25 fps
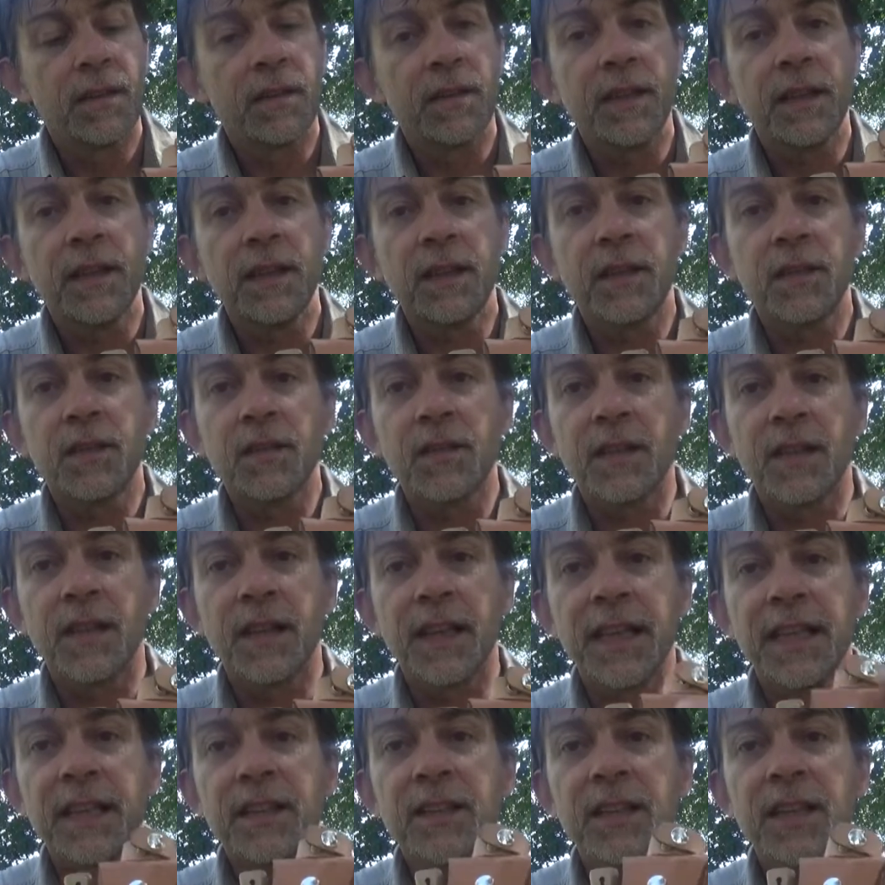See, there's the
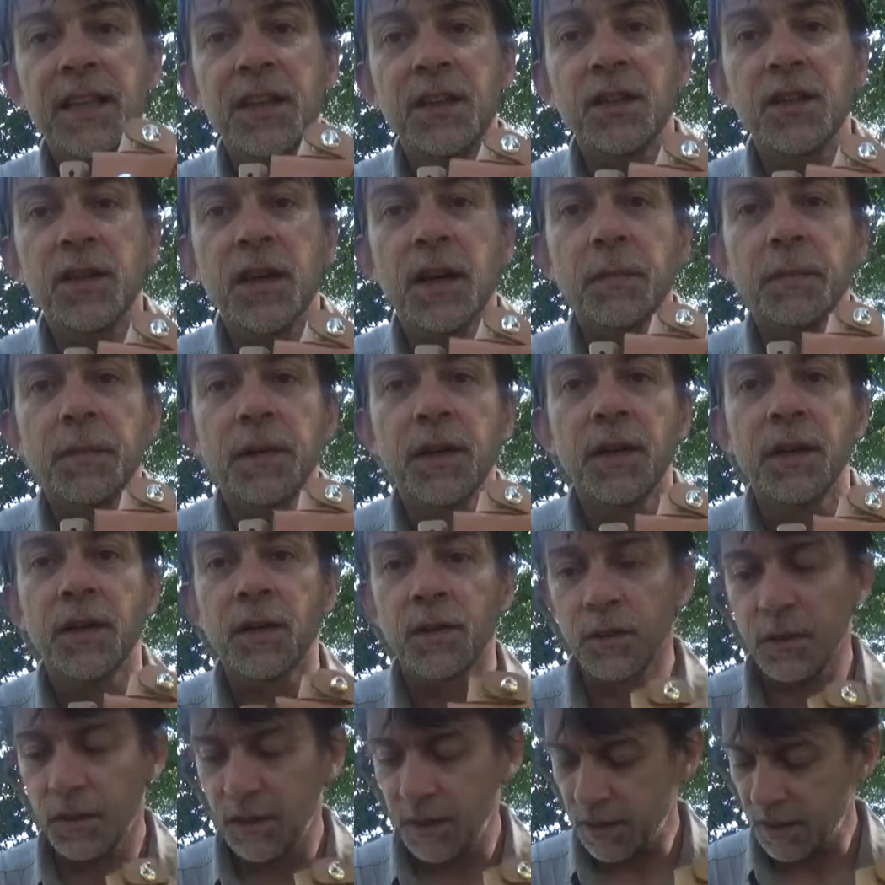Lansky sharpener
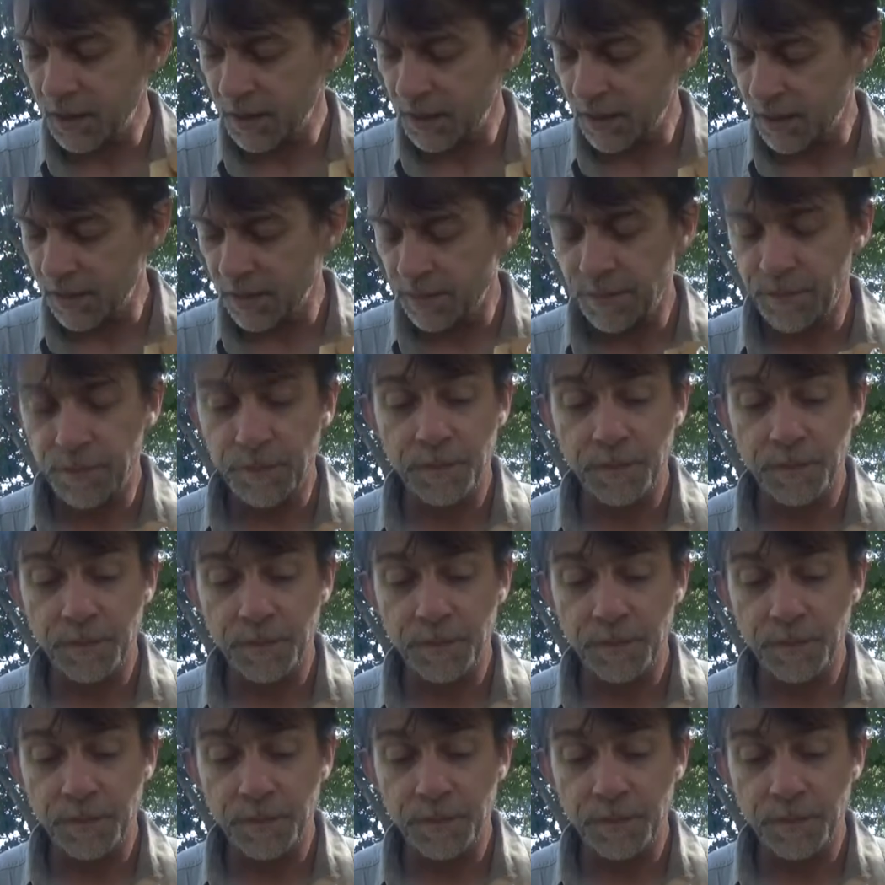goes in there.